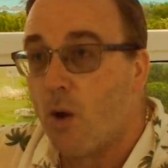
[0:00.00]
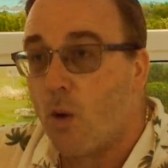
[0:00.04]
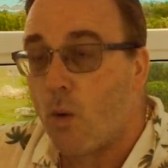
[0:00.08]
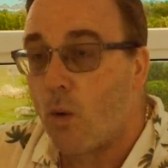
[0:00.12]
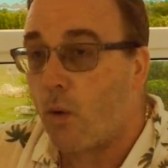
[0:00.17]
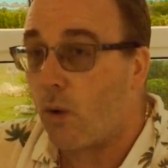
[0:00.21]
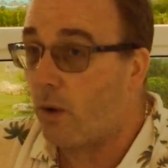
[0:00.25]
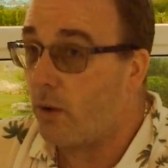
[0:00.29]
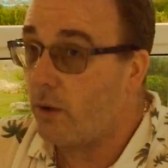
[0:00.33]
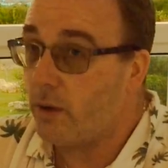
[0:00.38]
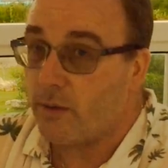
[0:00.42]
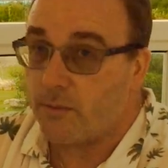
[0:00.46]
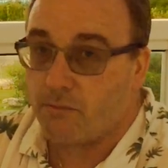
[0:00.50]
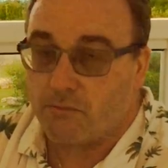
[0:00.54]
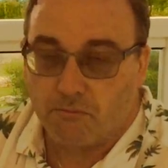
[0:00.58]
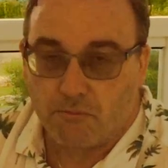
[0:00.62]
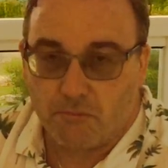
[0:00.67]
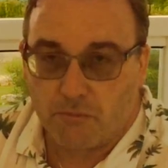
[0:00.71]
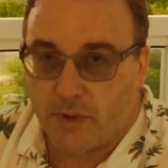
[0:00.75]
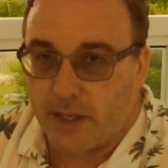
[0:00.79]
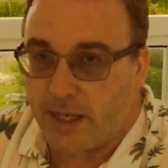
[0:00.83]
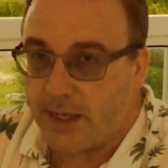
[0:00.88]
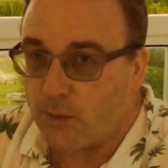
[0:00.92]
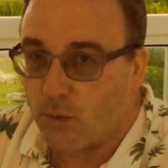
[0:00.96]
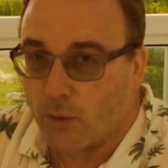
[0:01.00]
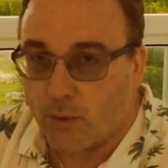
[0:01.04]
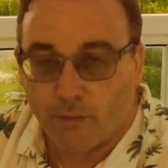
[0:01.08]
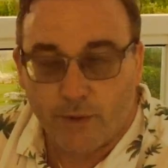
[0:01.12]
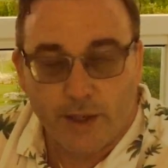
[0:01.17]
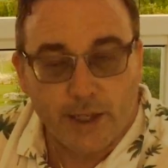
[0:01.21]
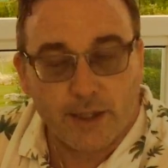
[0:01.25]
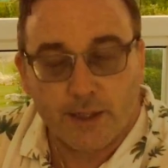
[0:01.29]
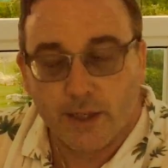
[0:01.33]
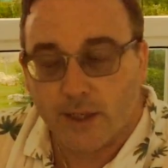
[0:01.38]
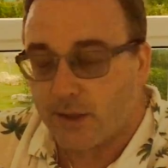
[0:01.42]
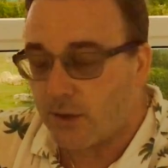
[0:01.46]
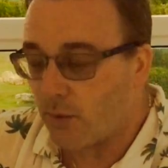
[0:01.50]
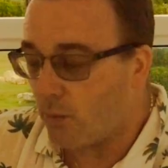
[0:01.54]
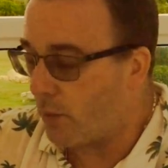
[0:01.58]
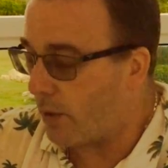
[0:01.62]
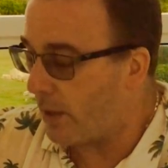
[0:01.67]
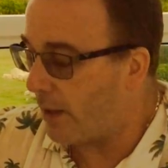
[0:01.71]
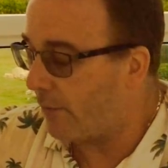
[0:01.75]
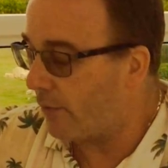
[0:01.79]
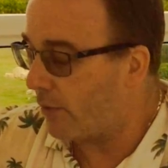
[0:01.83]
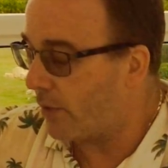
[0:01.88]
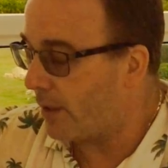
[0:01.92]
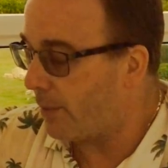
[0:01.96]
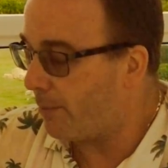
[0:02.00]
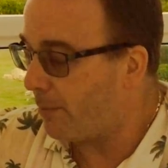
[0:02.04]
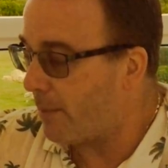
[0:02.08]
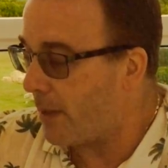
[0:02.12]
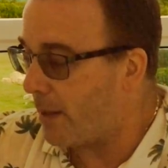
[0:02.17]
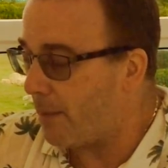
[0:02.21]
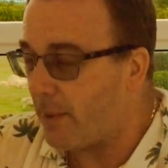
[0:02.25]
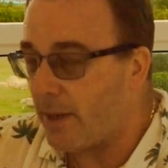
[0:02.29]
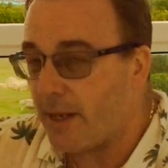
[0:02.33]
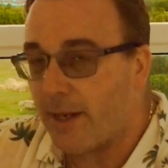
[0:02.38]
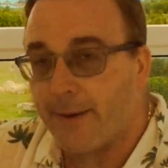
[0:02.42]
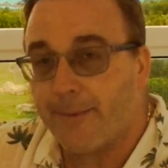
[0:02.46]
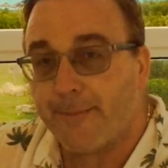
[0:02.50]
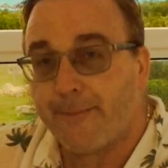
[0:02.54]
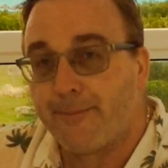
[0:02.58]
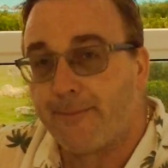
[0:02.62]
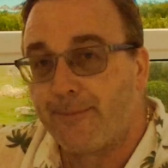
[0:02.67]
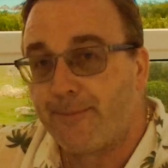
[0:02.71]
or indoor recess or whatever it may be.